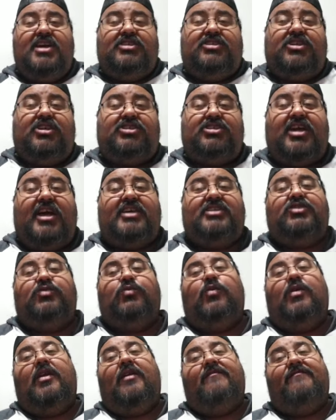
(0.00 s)
such as
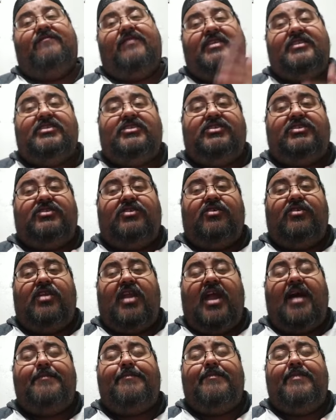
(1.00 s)
what events are
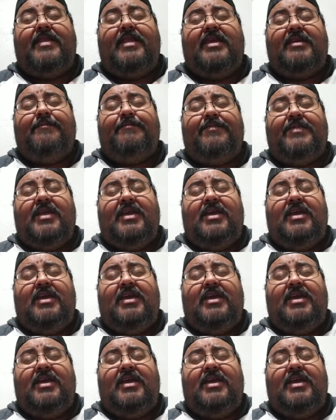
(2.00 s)
happening,